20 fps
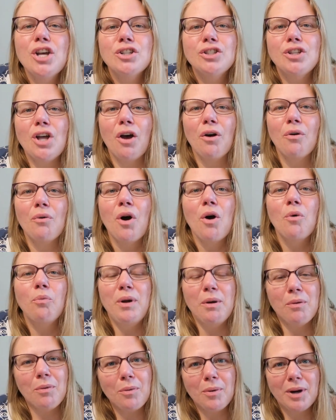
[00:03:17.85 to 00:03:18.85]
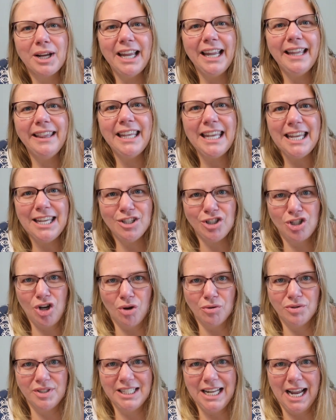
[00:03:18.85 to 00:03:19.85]
So we were working in the East
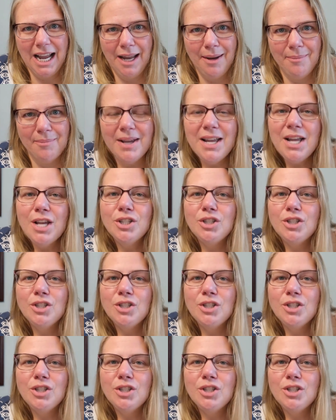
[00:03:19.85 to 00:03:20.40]
Coast time.